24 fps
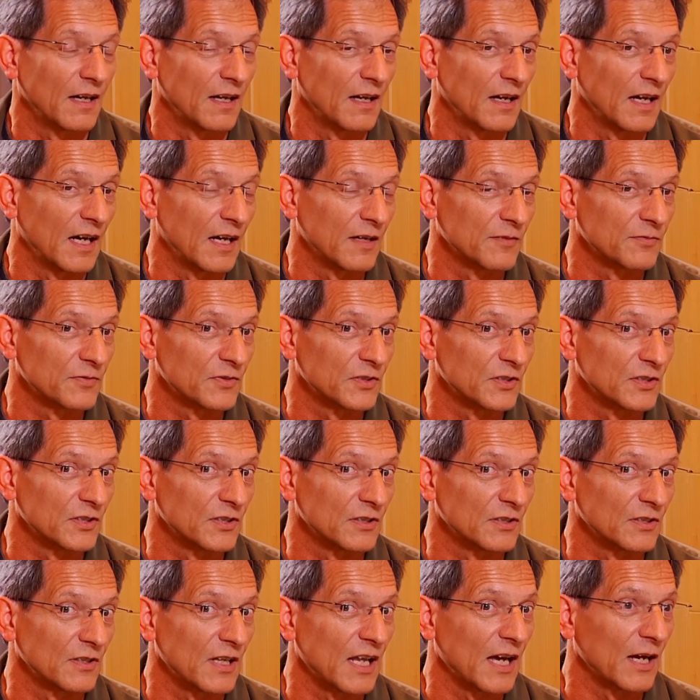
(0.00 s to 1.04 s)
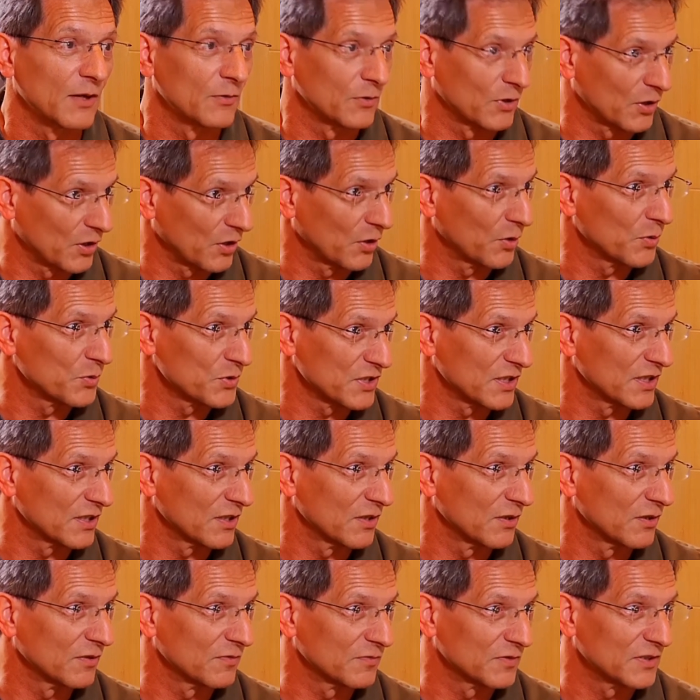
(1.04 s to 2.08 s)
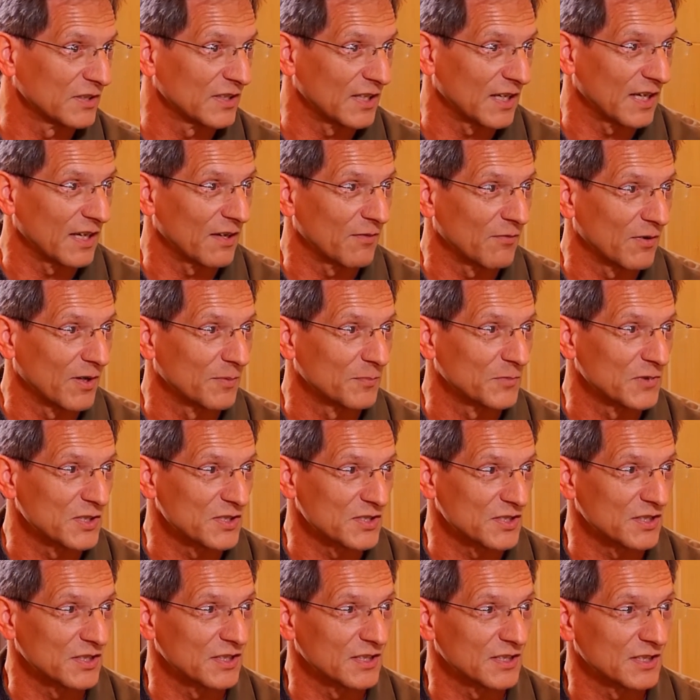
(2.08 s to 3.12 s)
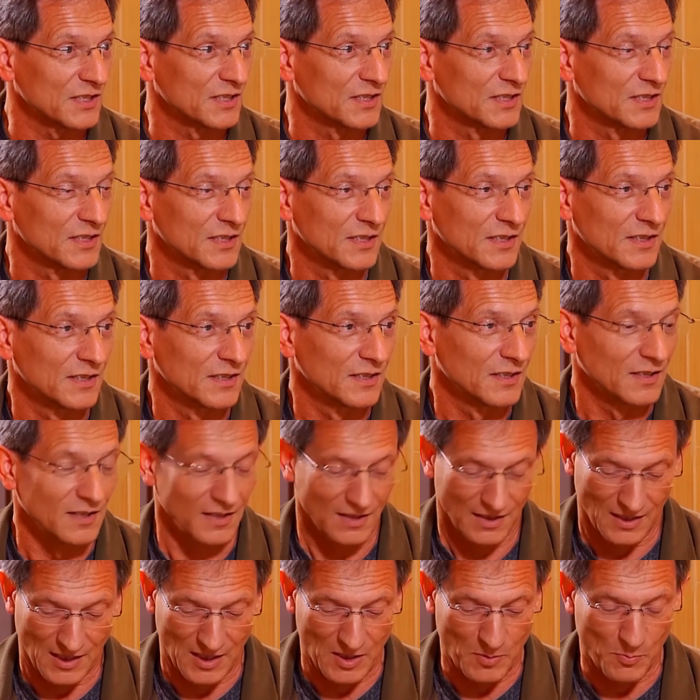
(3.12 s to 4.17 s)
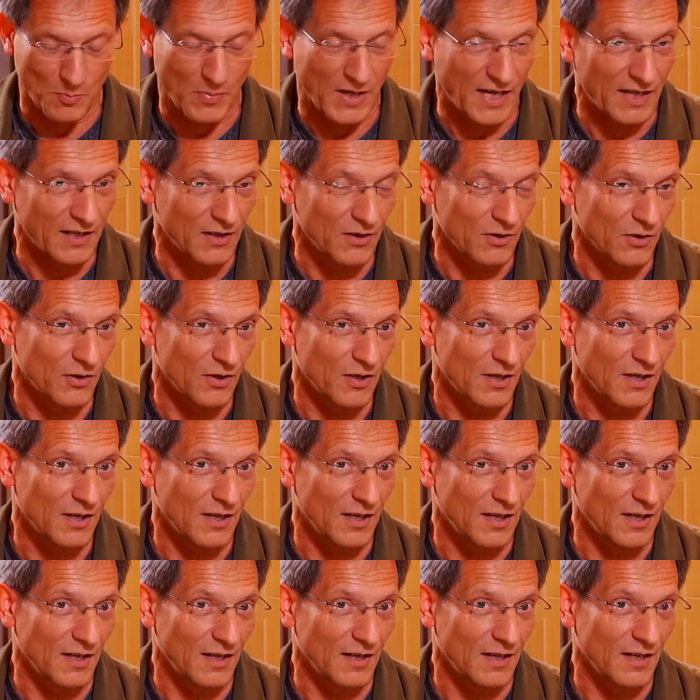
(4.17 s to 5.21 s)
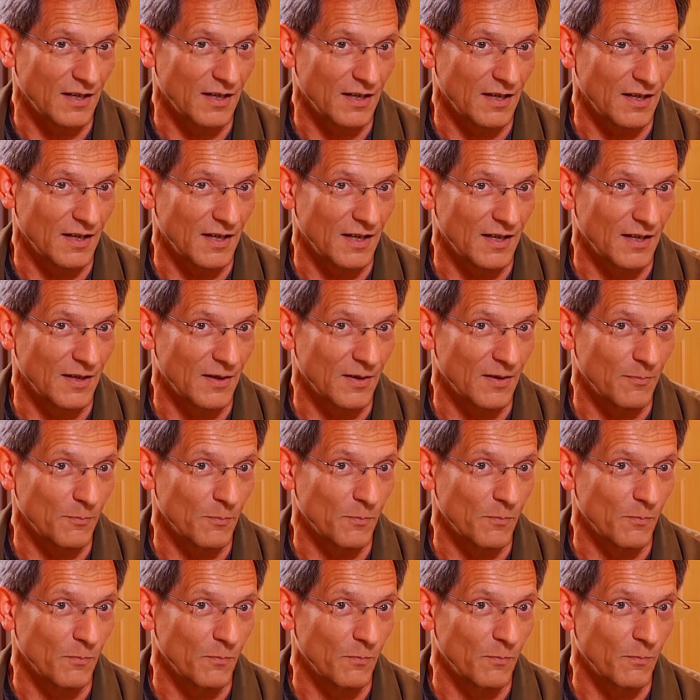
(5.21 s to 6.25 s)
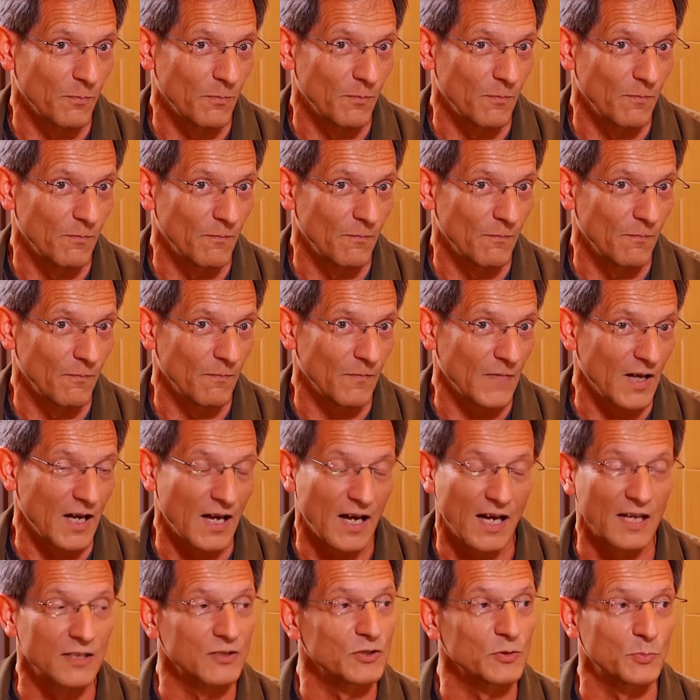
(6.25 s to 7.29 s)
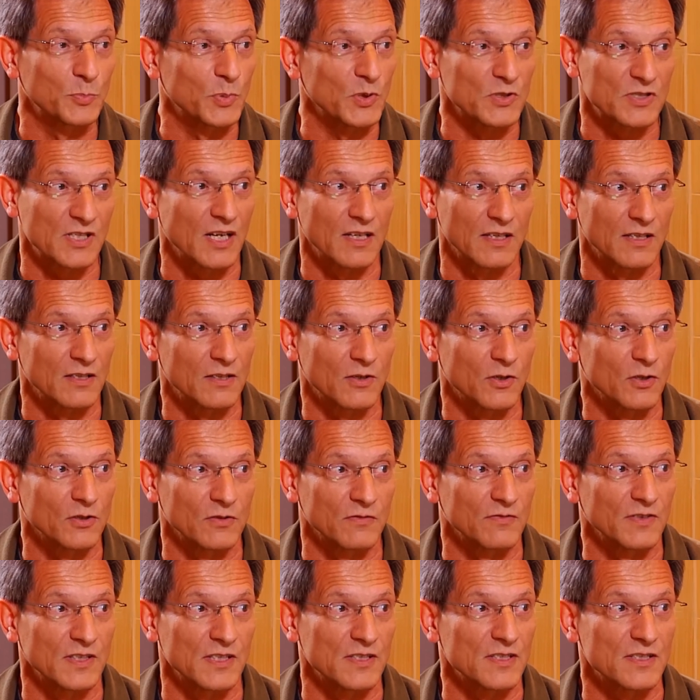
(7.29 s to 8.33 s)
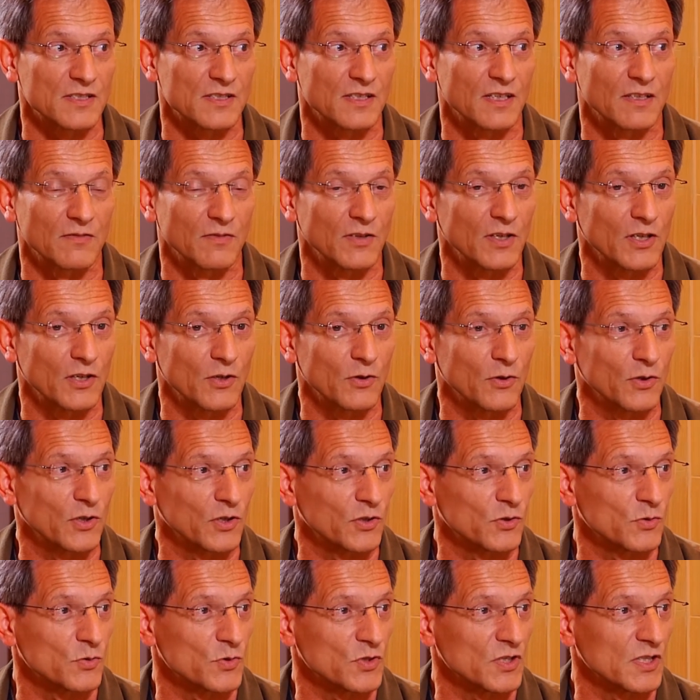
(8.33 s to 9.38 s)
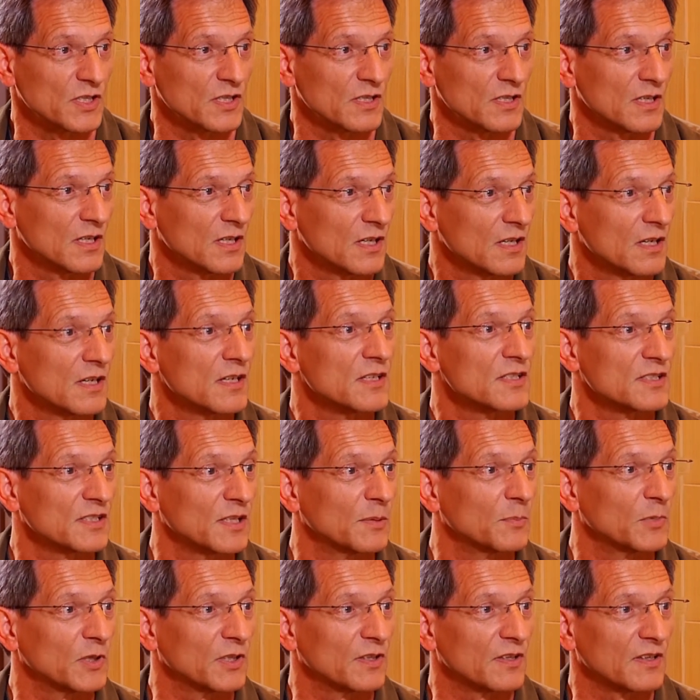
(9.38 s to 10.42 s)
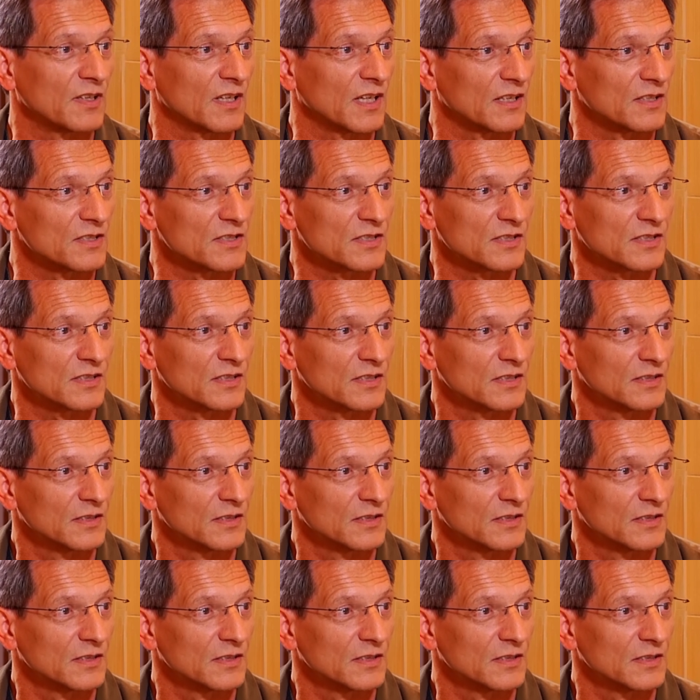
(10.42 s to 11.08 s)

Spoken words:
After now the closing of the EWAM this year in Bangkok, I am 100% convinced that we are going to see similar things.